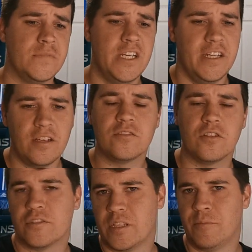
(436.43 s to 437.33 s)
It does
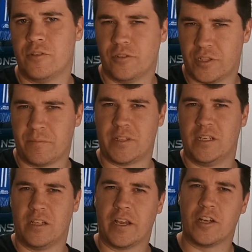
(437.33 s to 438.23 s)
look similar to something
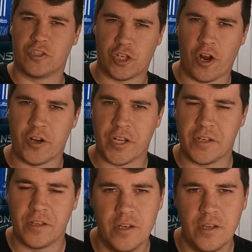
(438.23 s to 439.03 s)
like Uncharted,